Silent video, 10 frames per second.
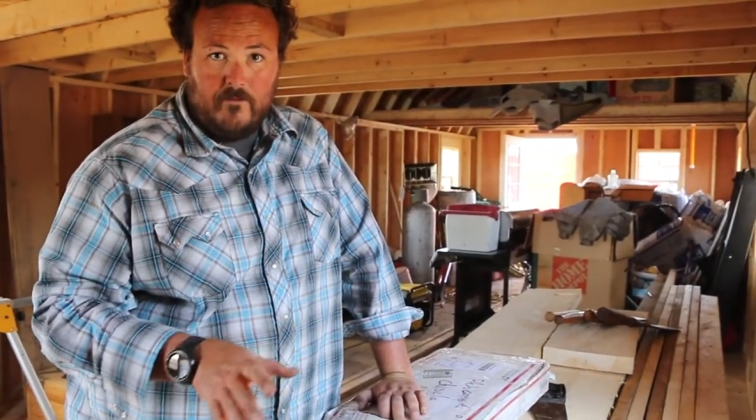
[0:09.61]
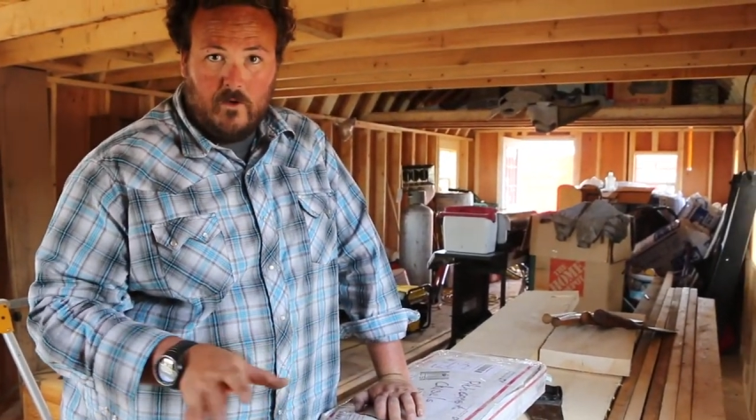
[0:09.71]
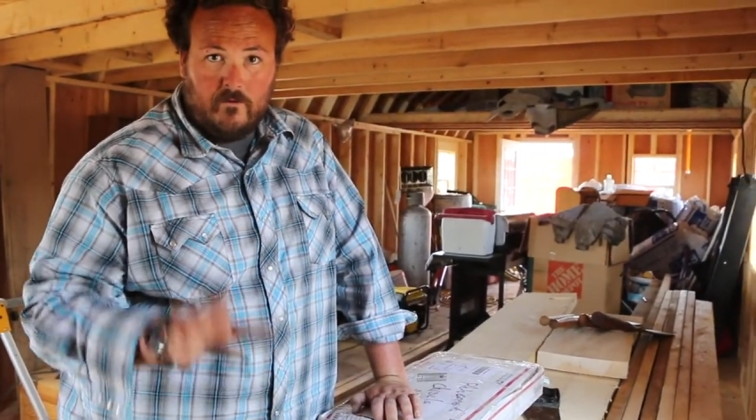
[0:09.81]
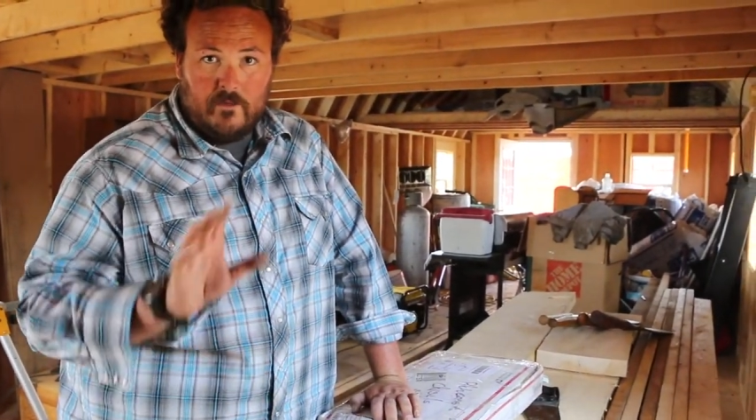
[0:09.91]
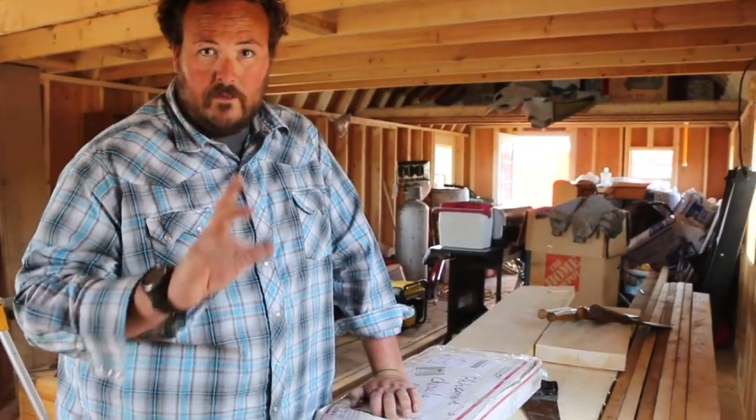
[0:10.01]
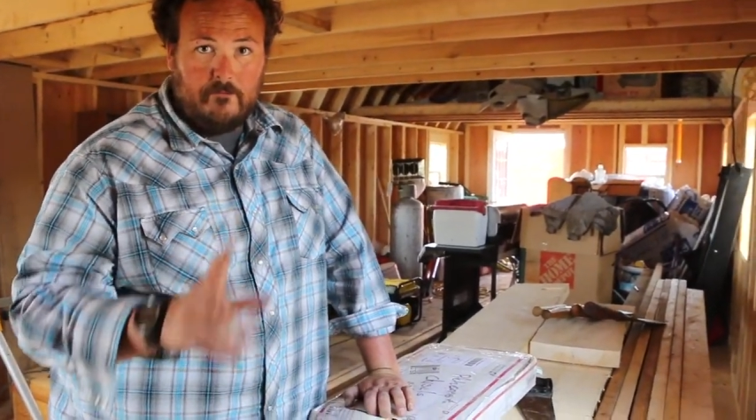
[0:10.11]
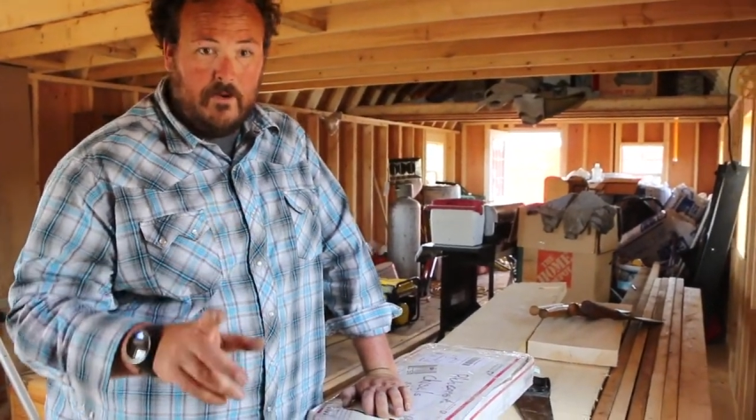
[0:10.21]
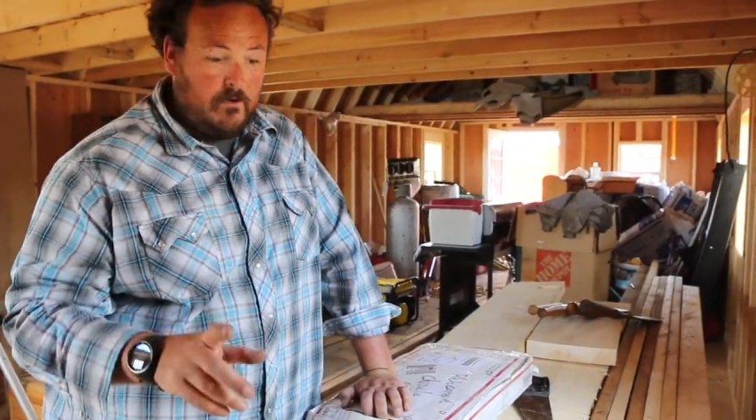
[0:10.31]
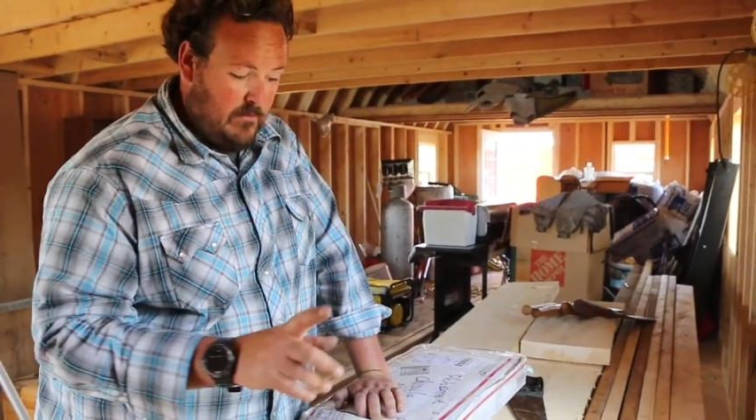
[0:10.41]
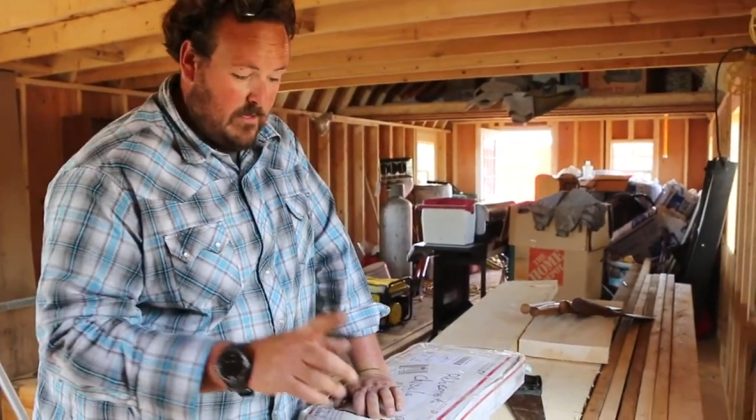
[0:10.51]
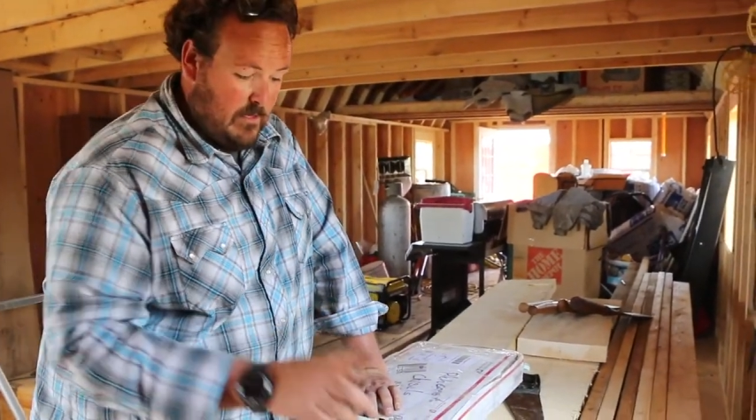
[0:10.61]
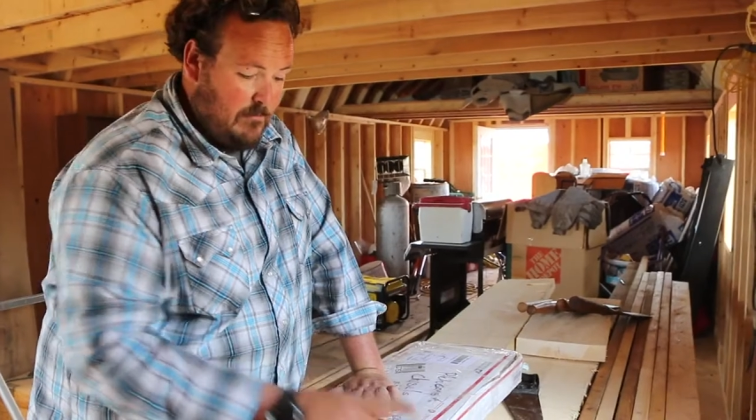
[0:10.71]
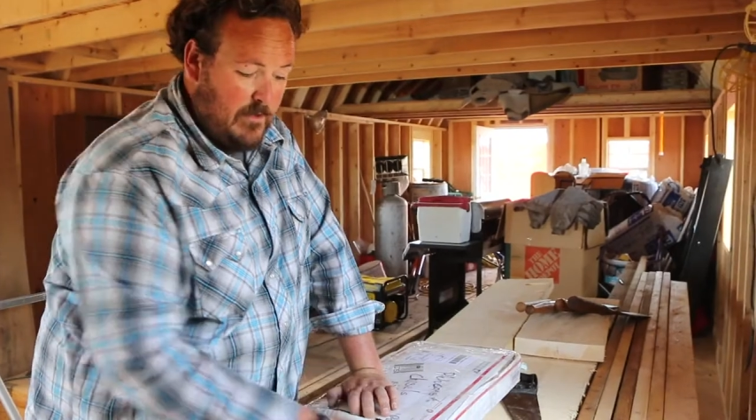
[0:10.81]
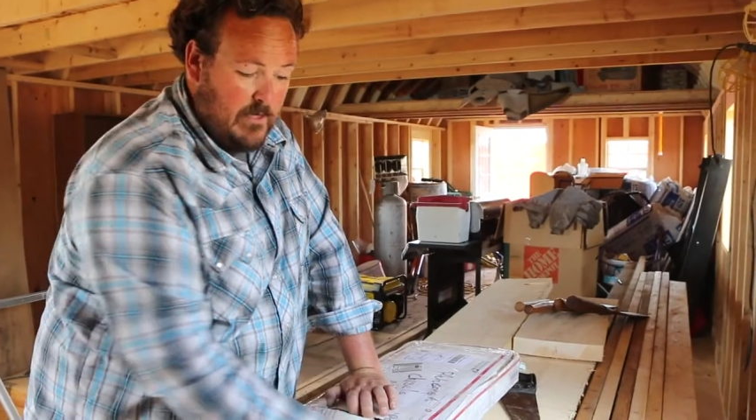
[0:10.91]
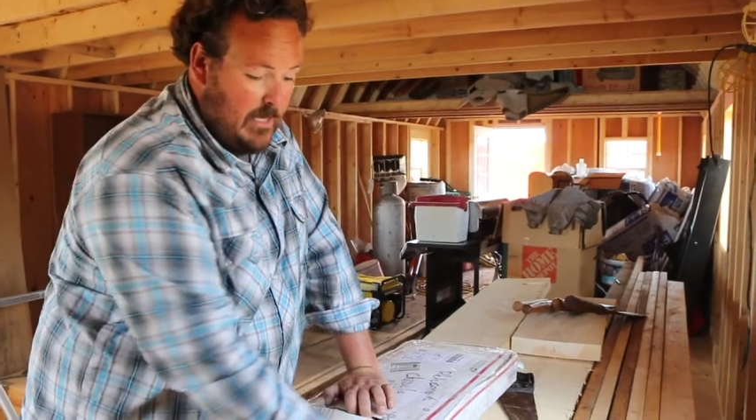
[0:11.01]
The only thing that's better than a
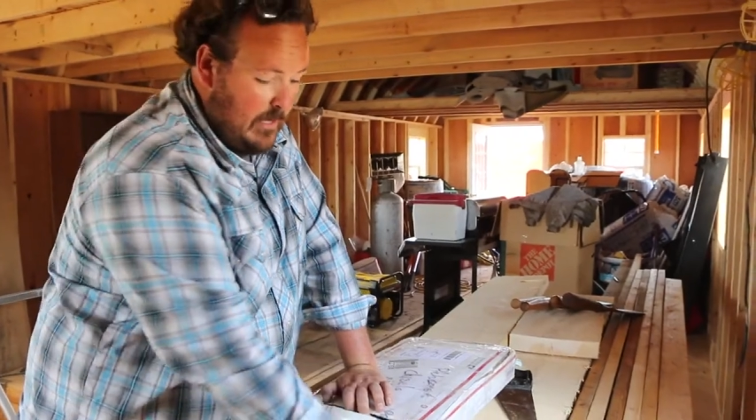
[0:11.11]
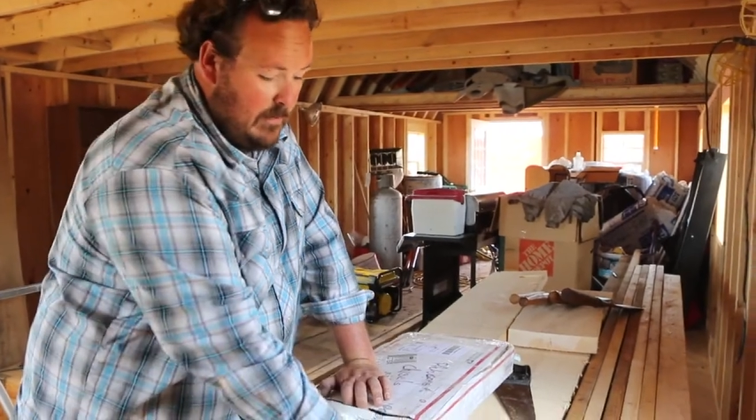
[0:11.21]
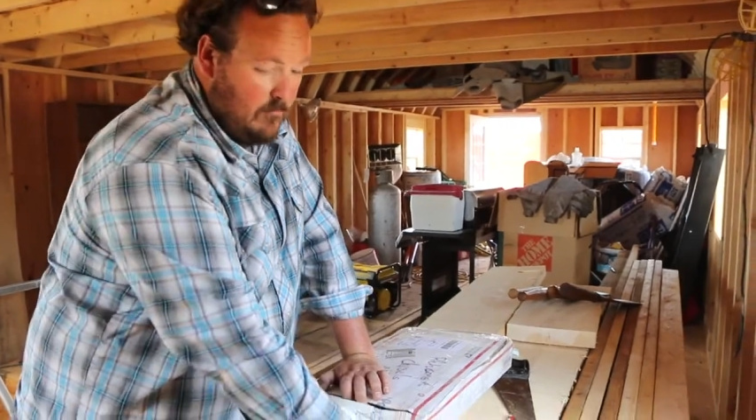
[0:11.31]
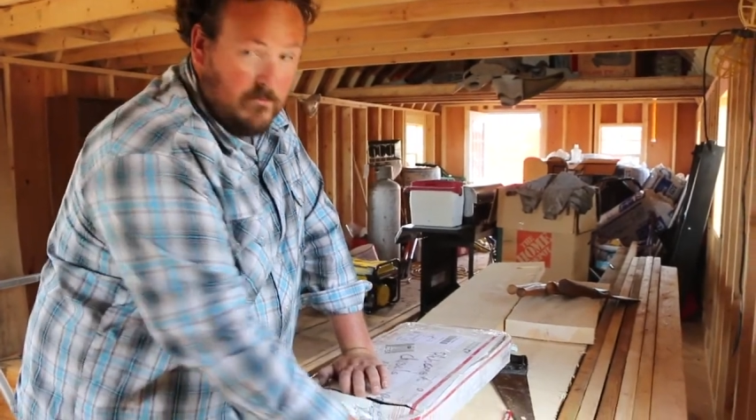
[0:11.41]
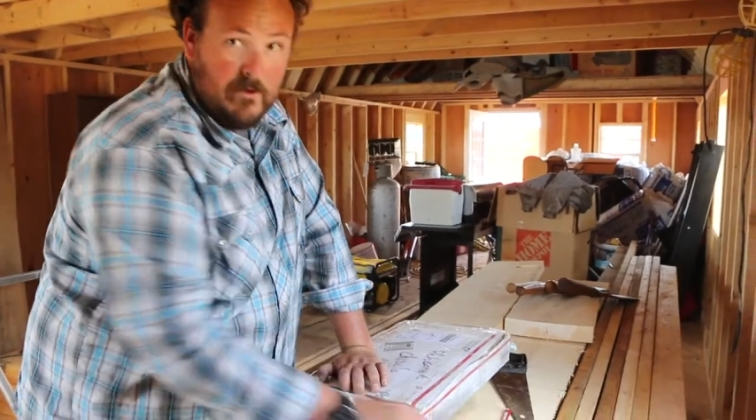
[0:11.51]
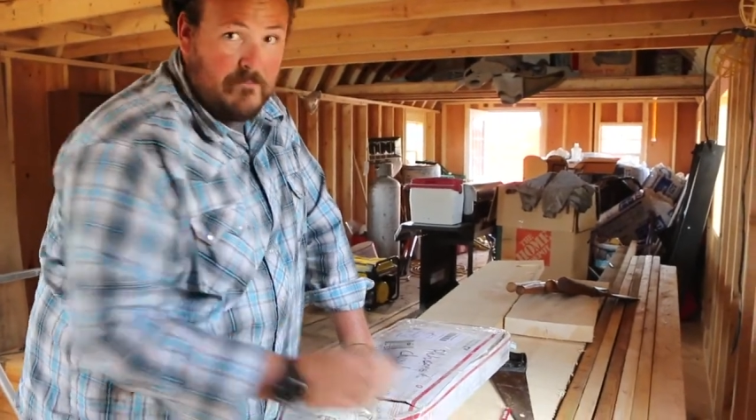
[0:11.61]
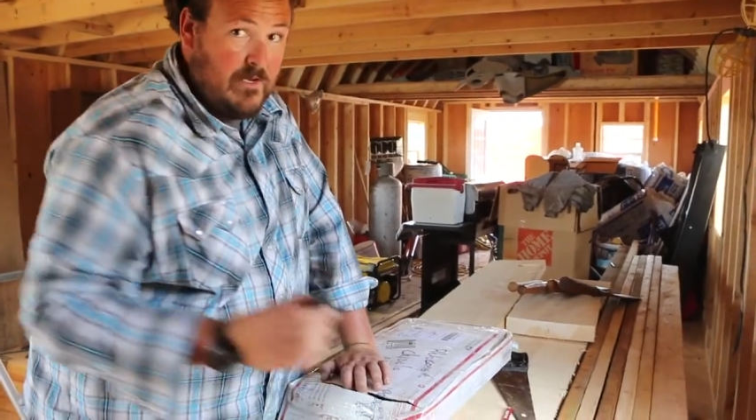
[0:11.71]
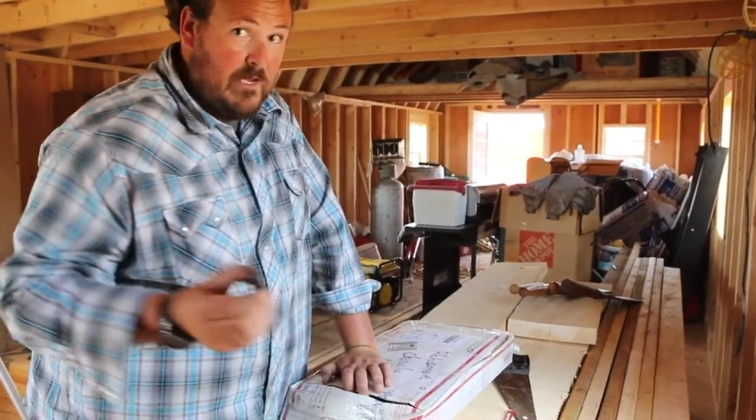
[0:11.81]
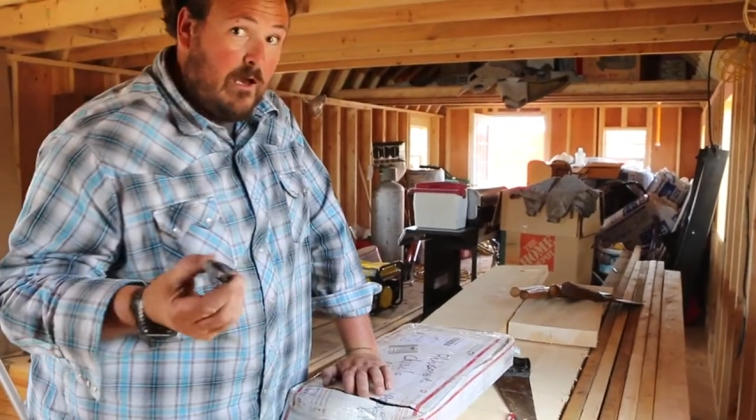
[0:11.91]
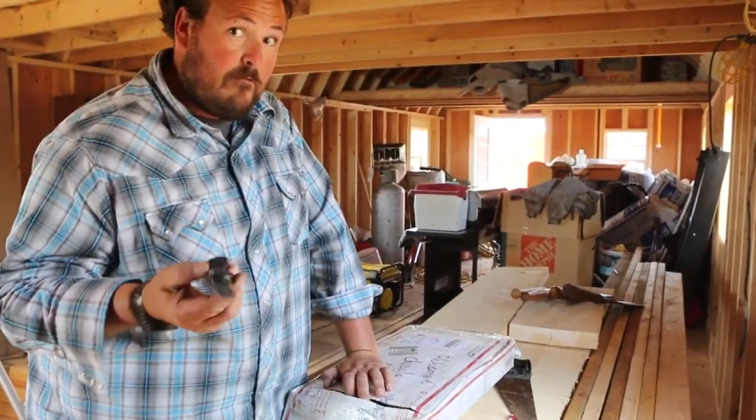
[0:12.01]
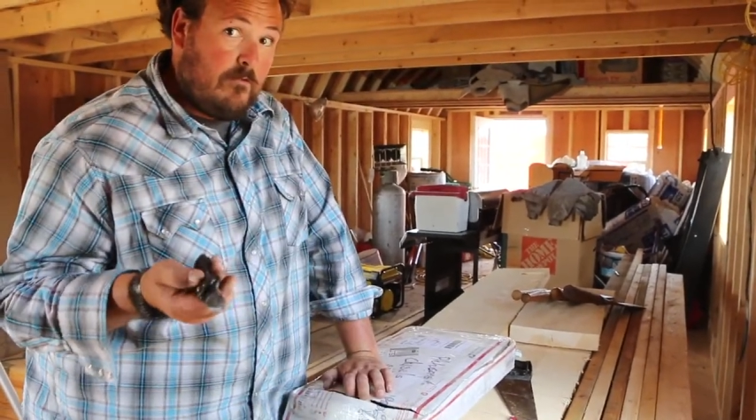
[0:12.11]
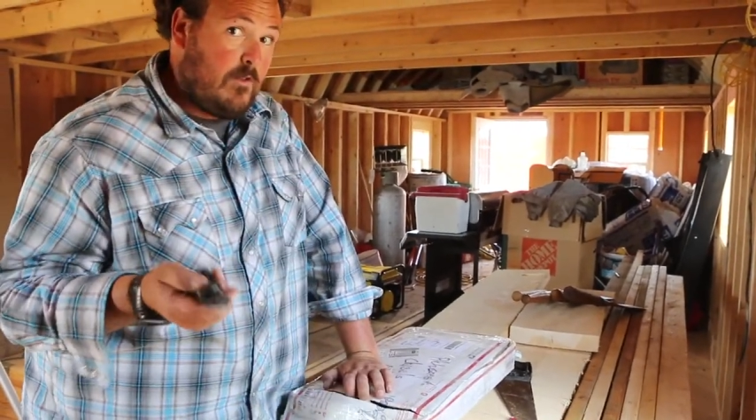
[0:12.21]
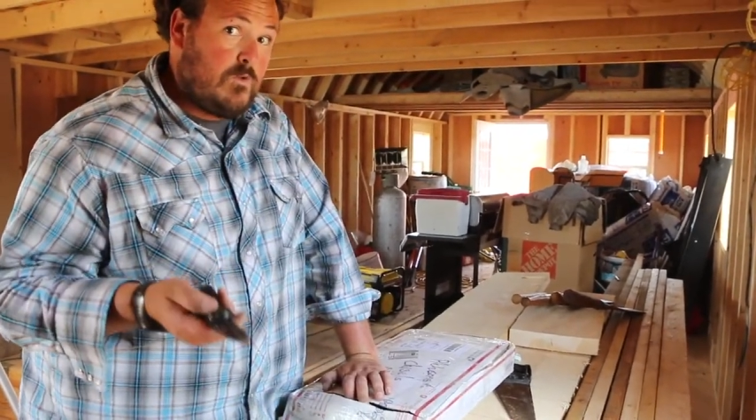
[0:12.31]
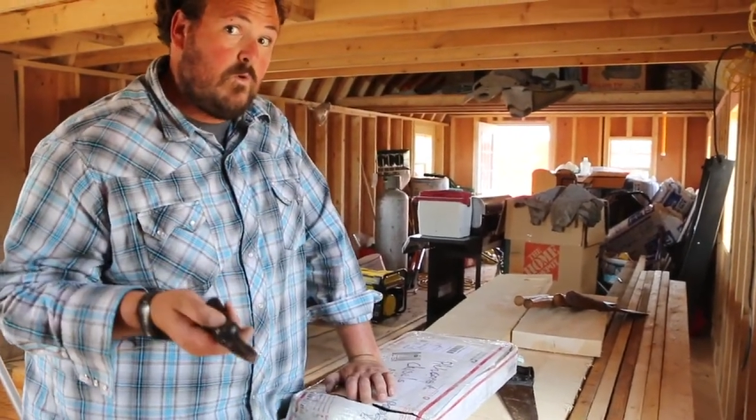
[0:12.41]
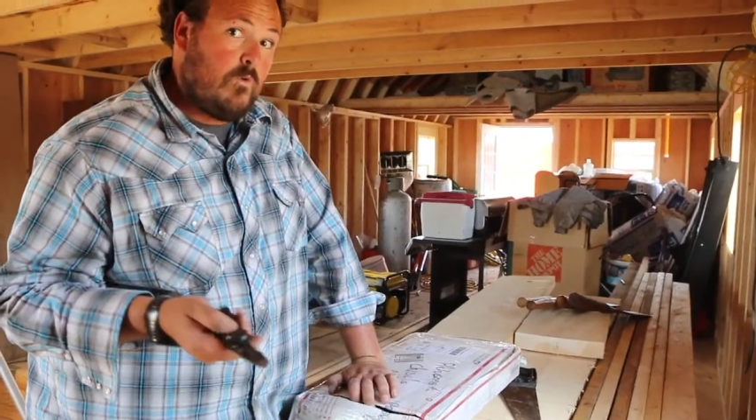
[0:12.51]
piñata would be a piñata full
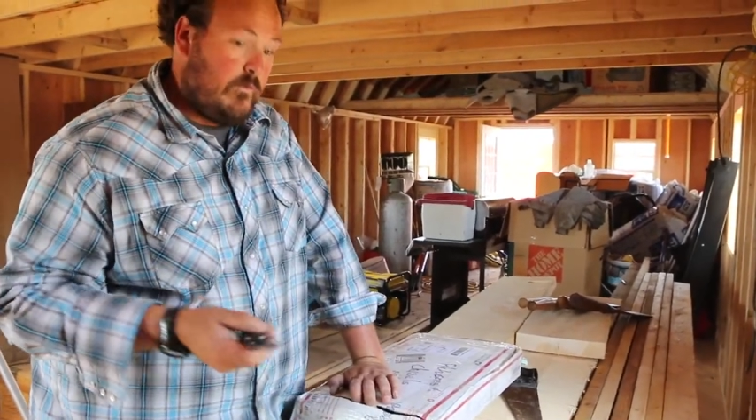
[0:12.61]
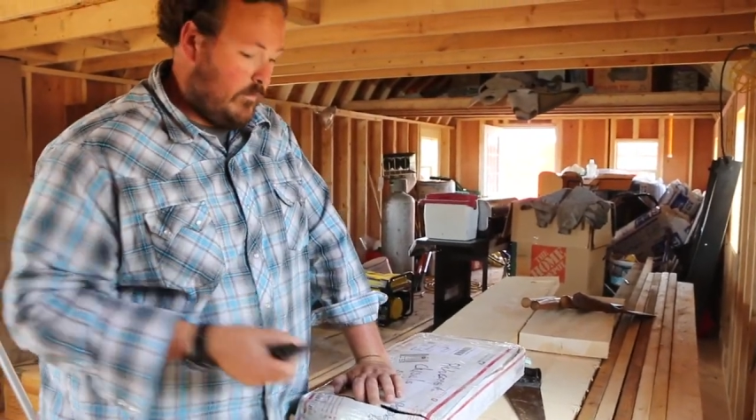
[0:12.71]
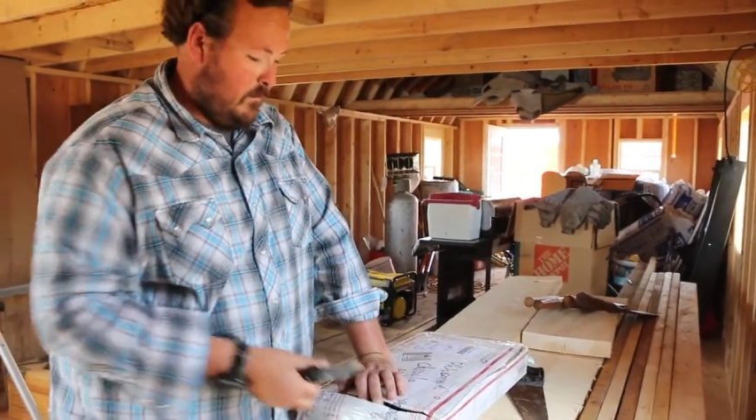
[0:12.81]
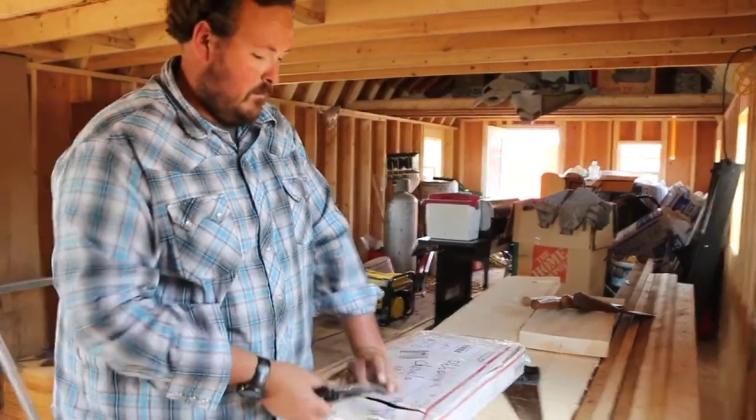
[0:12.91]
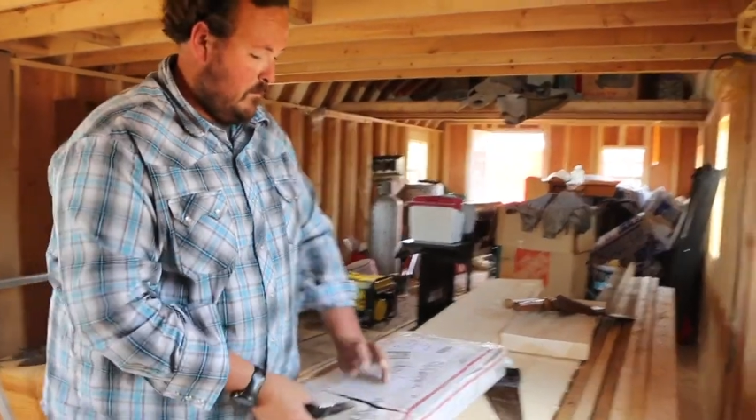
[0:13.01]
of tools.